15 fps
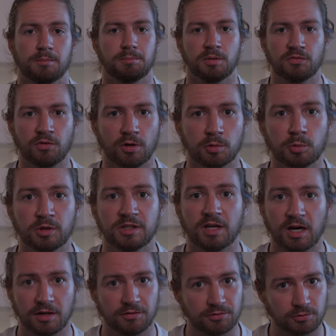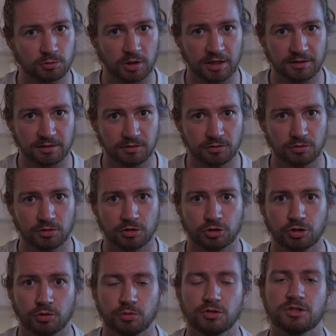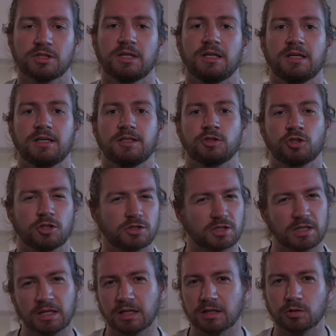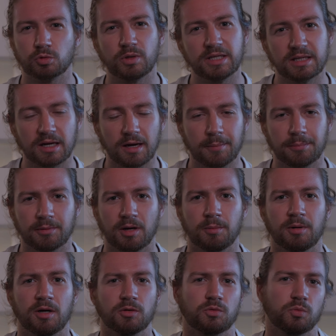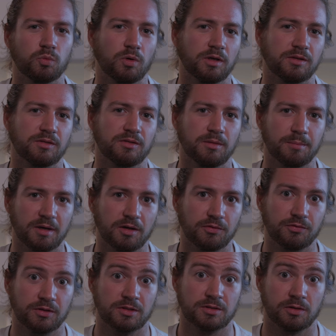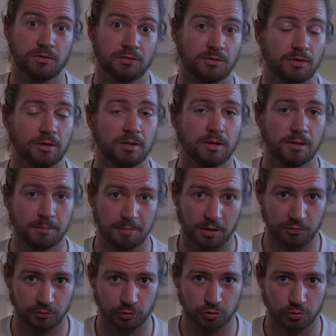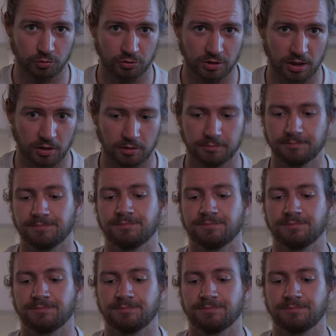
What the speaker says: Before we dive right into the shoes, just a little recap about what the benefits of barefoot shoes are.